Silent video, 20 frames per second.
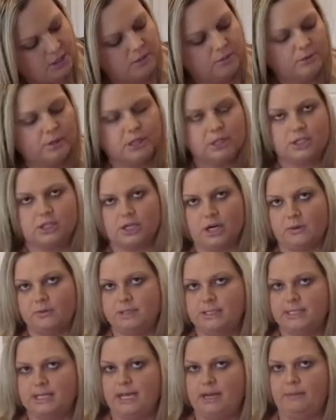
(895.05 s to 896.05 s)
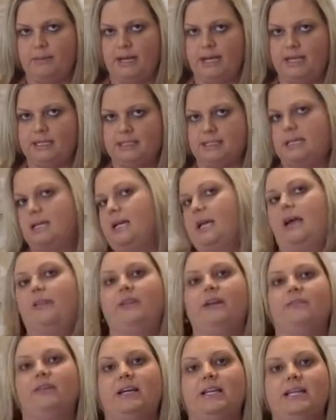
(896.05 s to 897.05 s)
We're going to start with 10 minutes, and
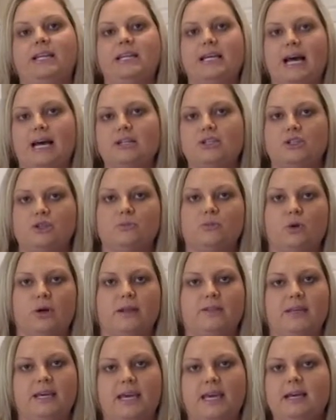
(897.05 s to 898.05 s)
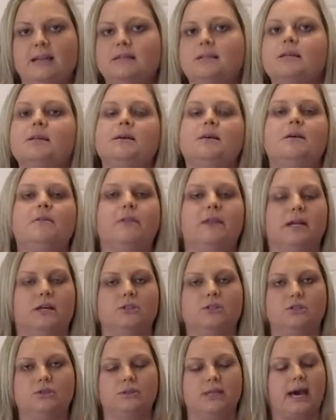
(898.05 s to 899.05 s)
then if I need to add 2 more at the end, then
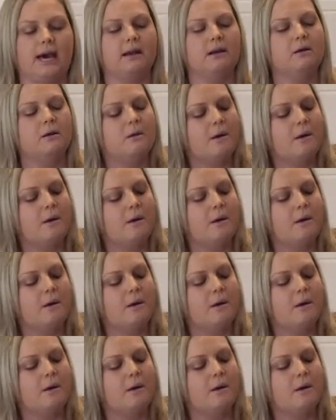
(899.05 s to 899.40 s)
I'll do that.